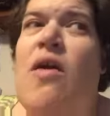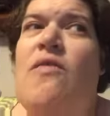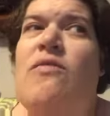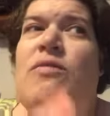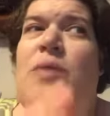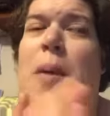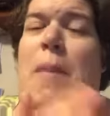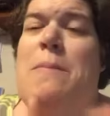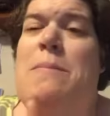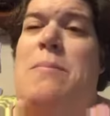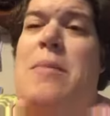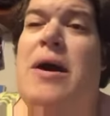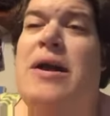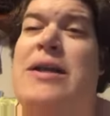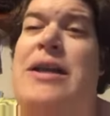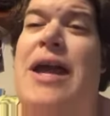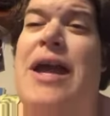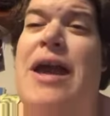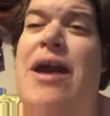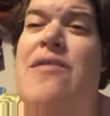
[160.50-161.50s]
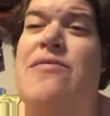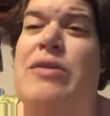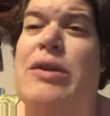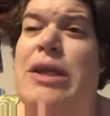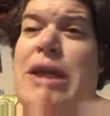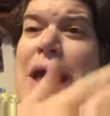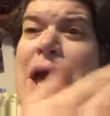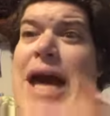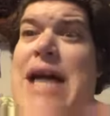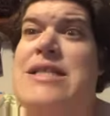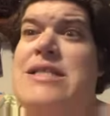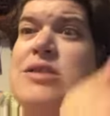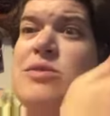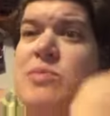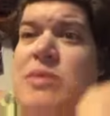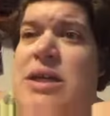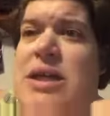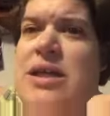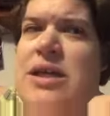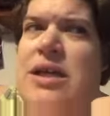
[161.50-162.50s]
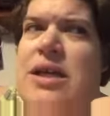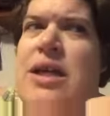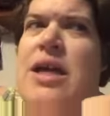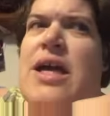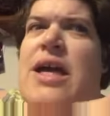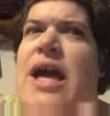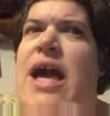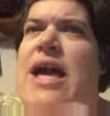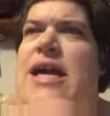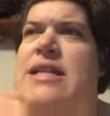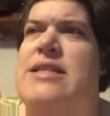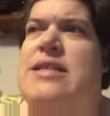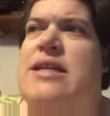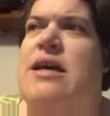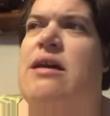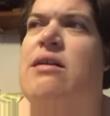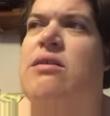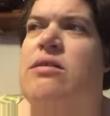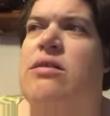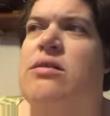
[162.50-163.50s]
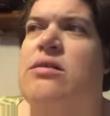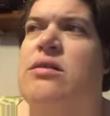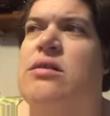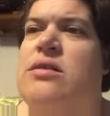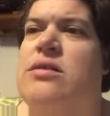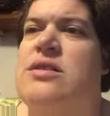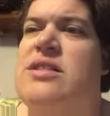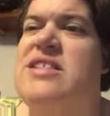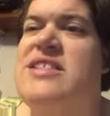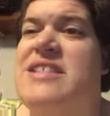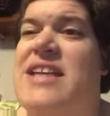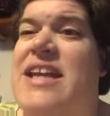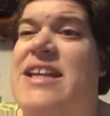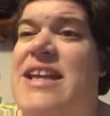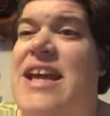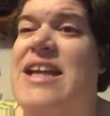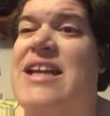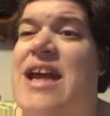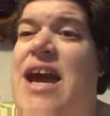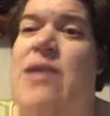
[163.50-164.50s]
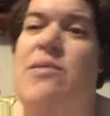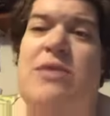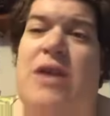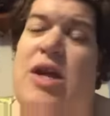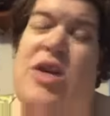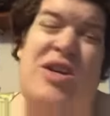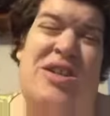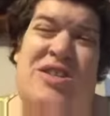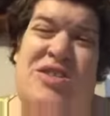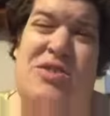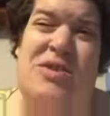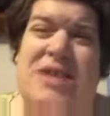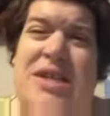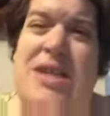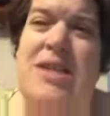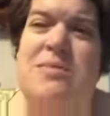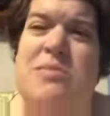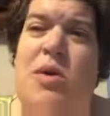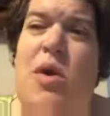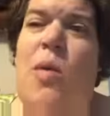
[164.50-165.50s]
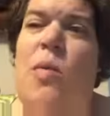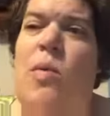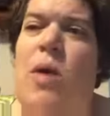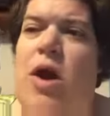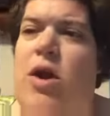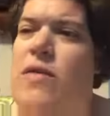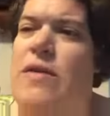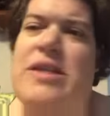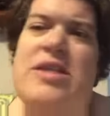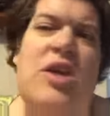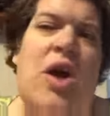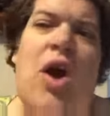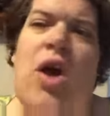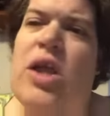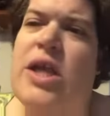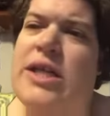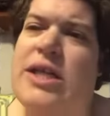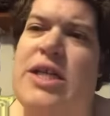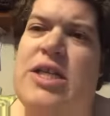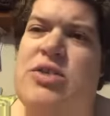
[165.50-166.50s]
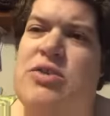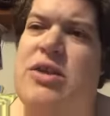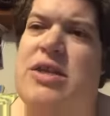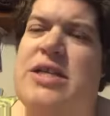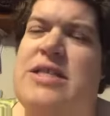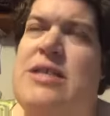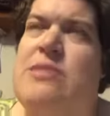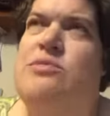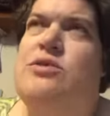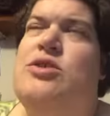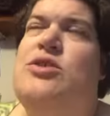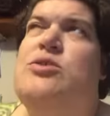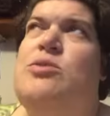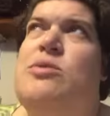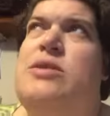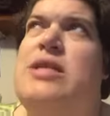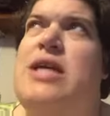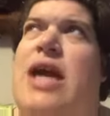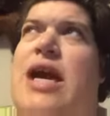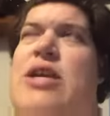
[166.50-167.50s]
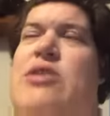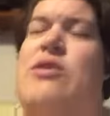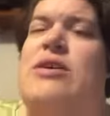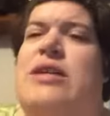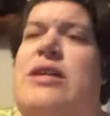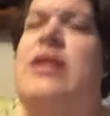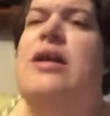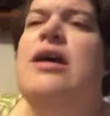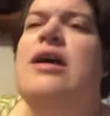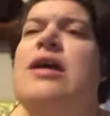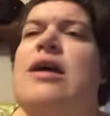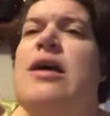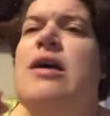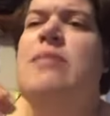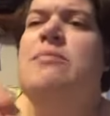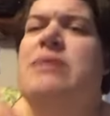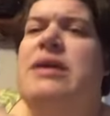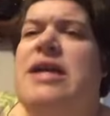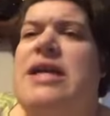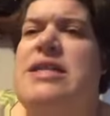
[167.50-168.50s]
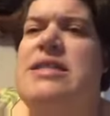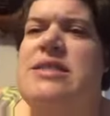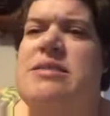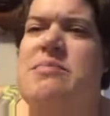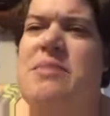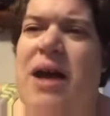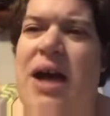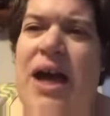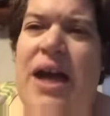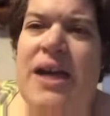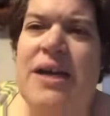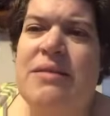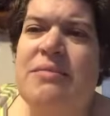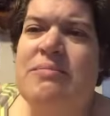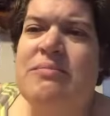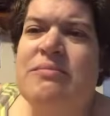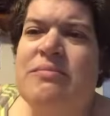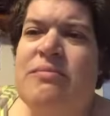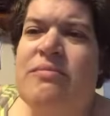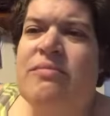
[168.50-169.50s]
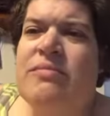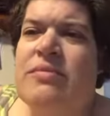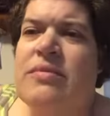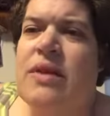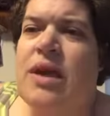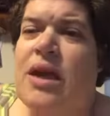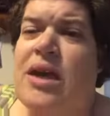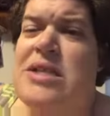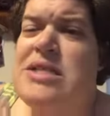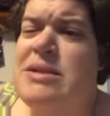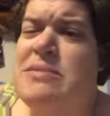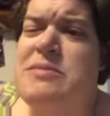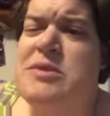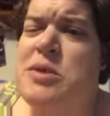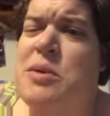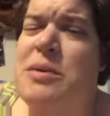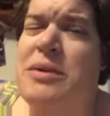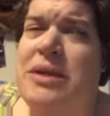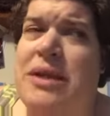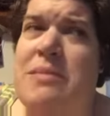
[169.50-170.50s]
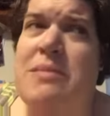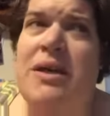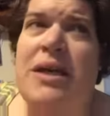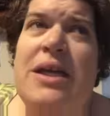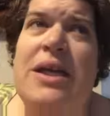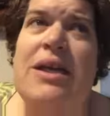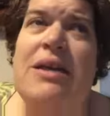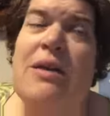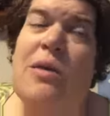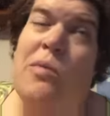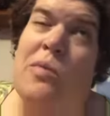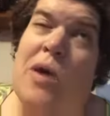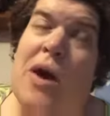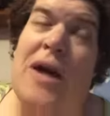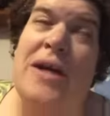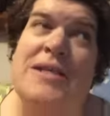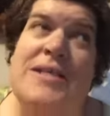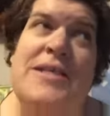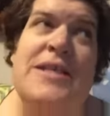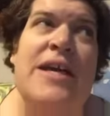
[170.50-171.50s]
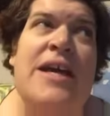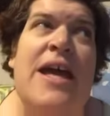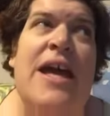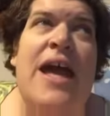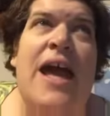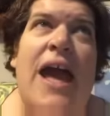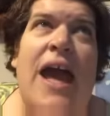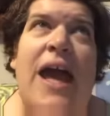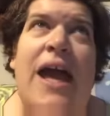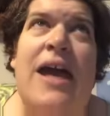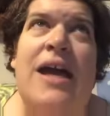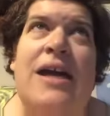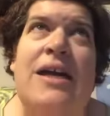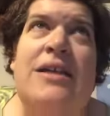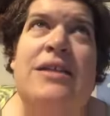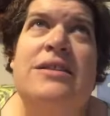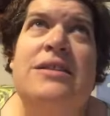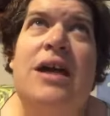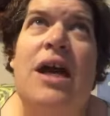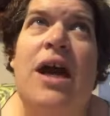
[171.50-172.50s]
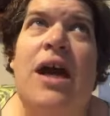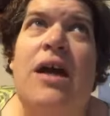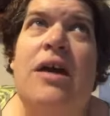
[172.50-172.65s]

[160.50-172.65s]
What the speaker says: from Monday of last week until Sunday night, when I couldn't drink anymore, water. That's all I could drink because I was so dehydrated because I'm so anemic, or was, and